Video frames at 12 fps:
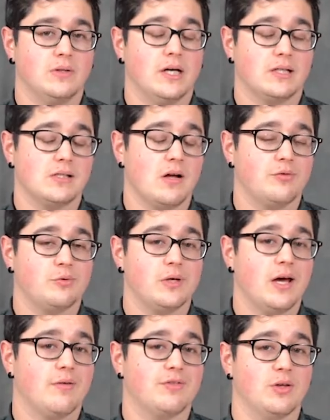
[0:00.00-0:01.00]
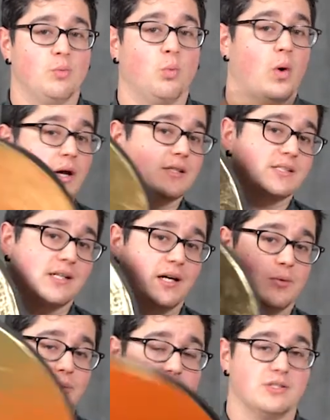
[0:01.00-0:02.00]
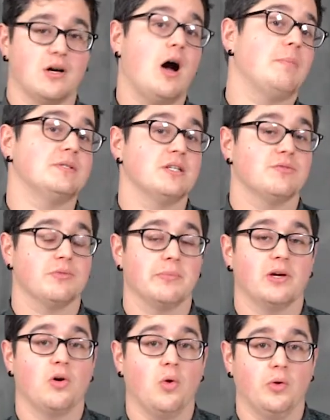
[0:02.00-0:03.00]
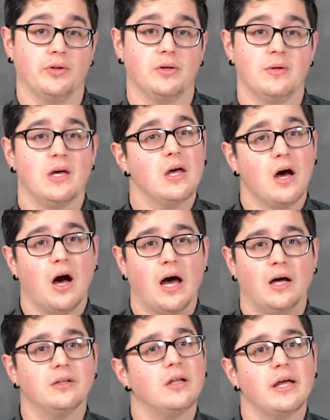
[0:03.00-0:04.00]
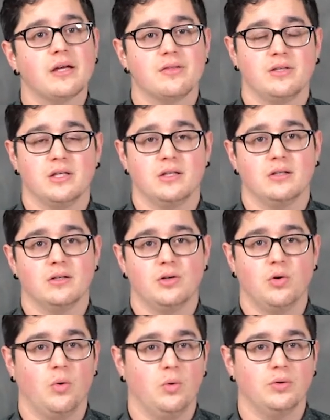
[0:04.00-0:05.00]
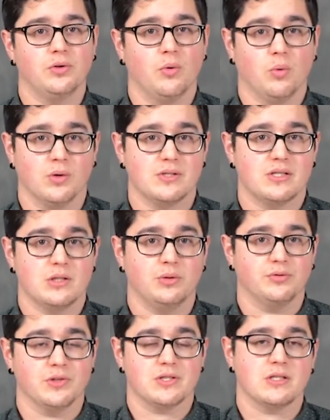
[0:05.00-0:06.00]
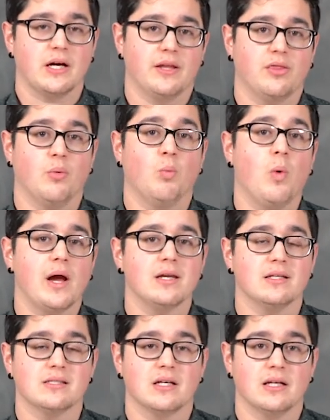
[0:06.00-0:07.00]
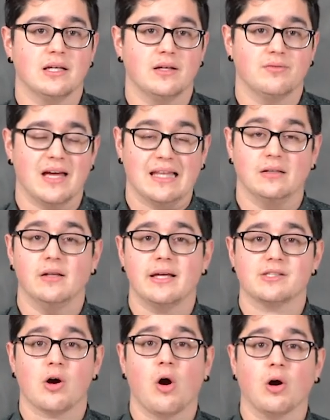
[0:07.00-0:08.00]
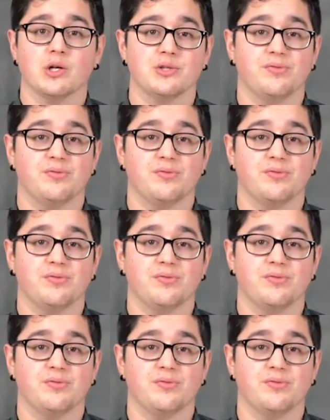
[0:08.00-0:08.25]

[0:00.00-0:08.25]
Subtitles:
next off we have the white side, which is opposite from the gold. Unlike the gold or silver side, the white is going to give a less harsh